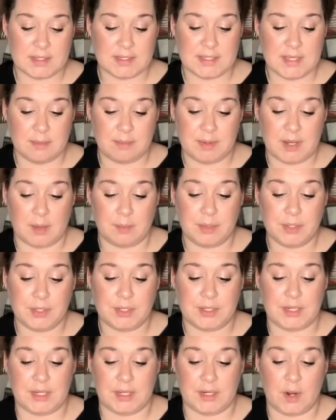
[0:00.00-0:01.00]
zip up
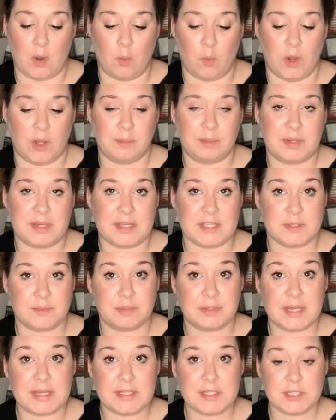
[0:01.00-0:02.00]
hooded one piece
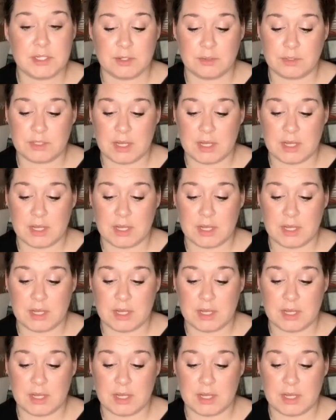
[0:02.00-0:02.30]
playsuit.